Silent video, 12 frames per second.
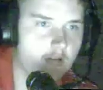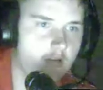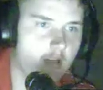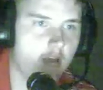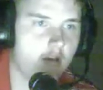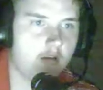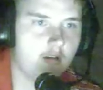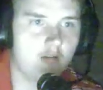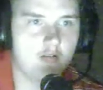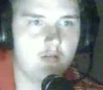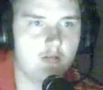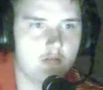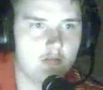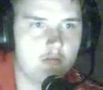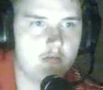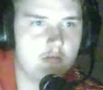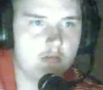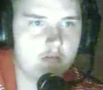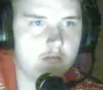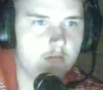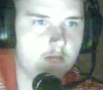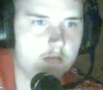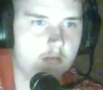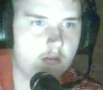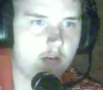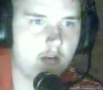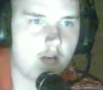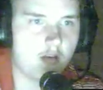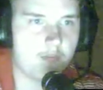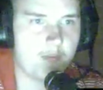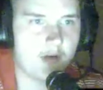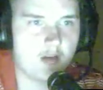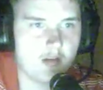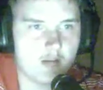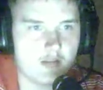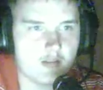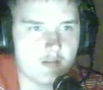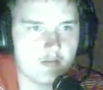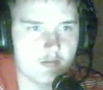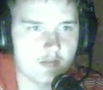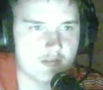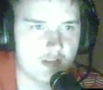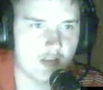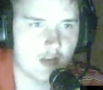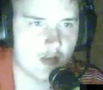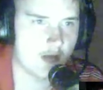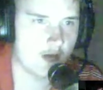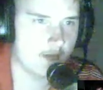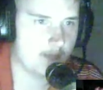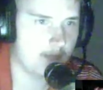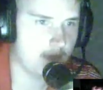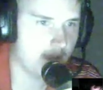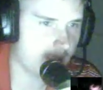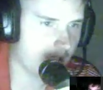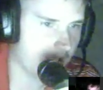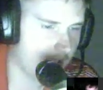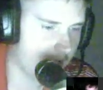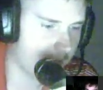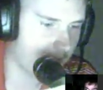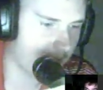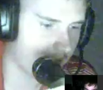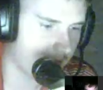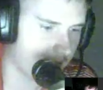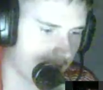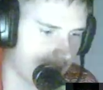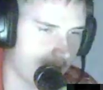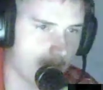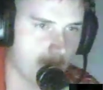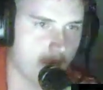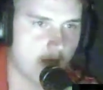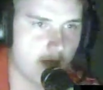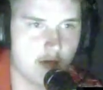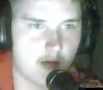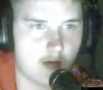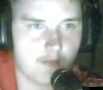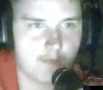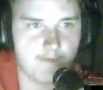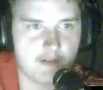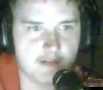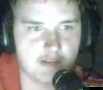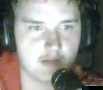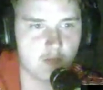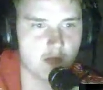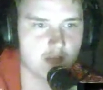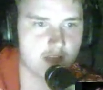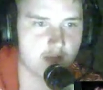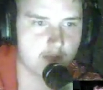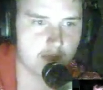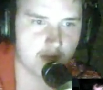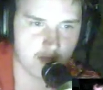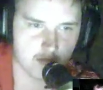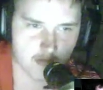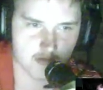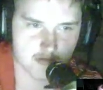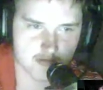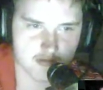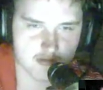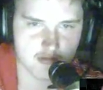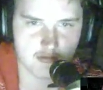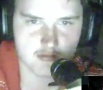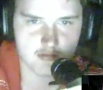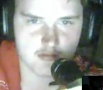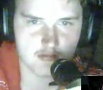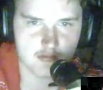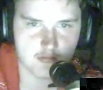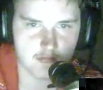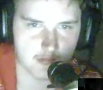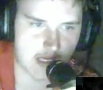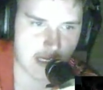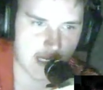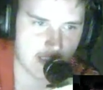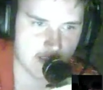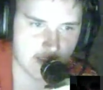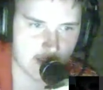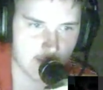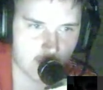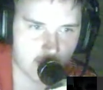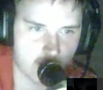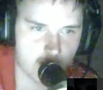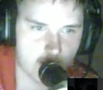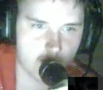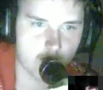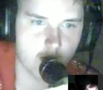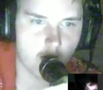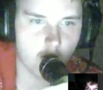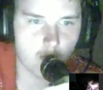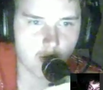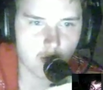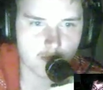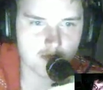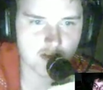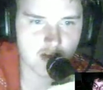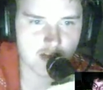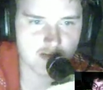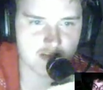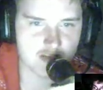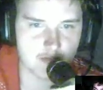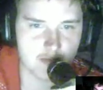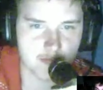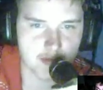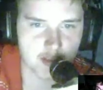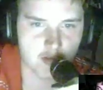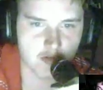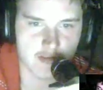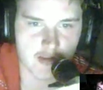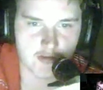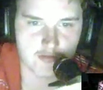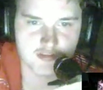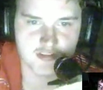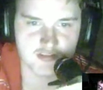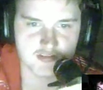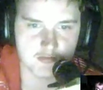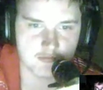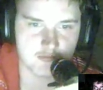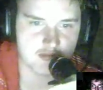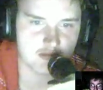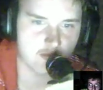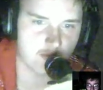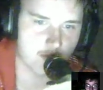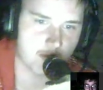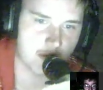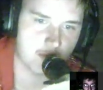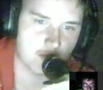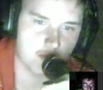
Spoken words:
Now, apparently there was a big hype on the Area 51 computers by Alienware. What would your guys' input be on those systems for people?